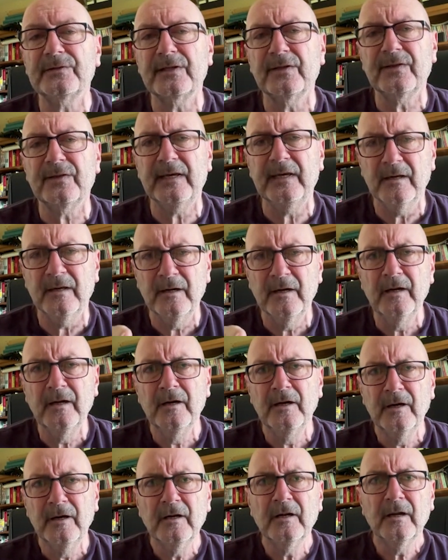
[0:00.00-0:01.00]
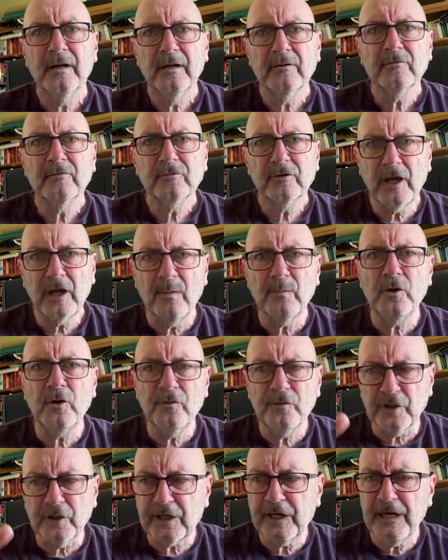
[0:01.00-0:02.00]
to the come on,
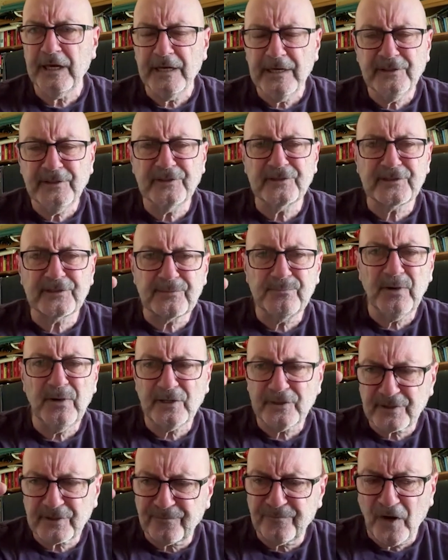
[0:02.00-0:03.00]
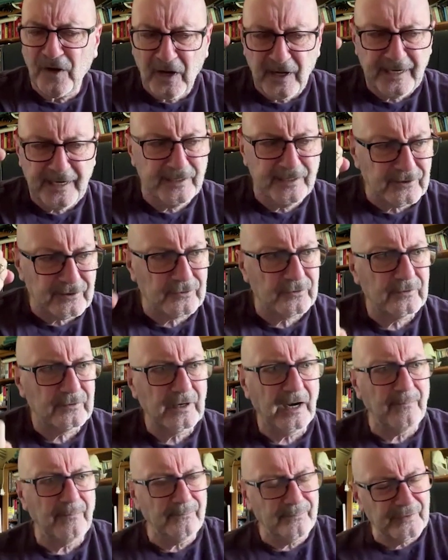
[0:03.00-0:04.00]
the kids must fight,
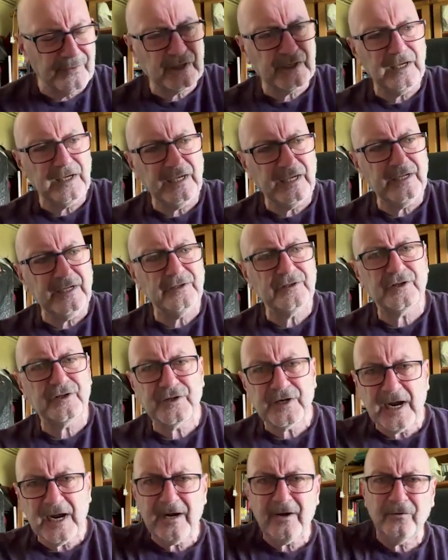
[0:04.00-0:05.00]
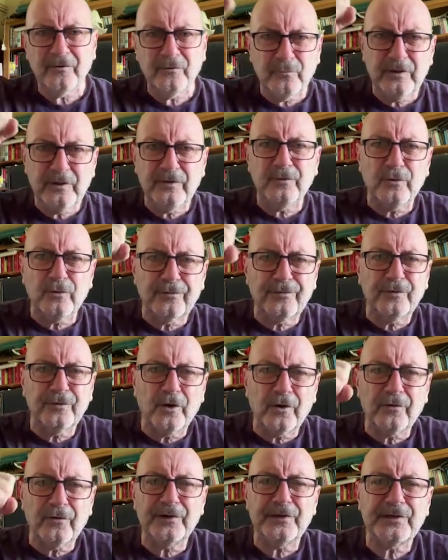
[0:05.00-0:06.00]
up the kids, down with
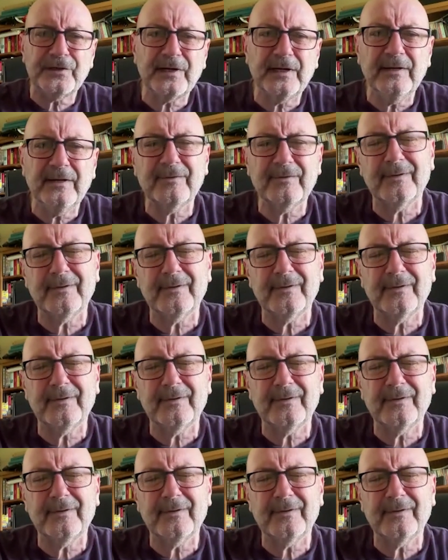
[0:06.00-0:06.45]
authority.